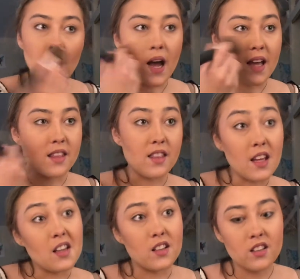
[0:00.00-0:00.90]
I
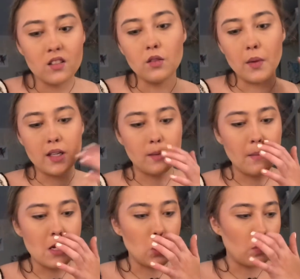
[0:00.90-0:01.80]
think makes
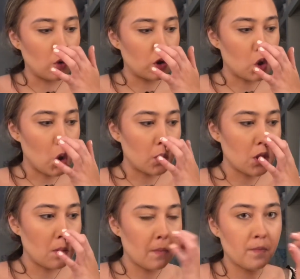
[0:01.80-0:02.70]
me look more sculpted.